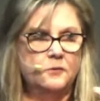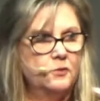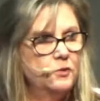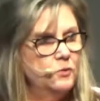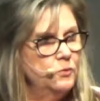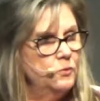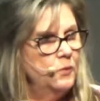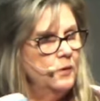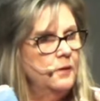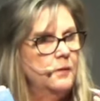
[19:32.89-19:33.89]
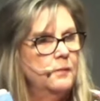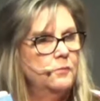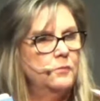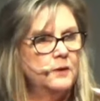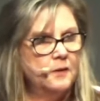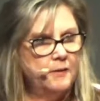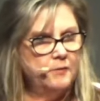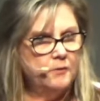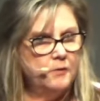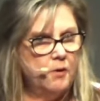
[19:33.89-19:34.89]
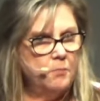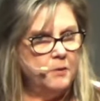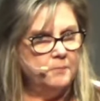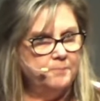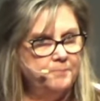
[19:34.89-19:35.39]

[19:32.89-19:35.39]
to realize our Dharma.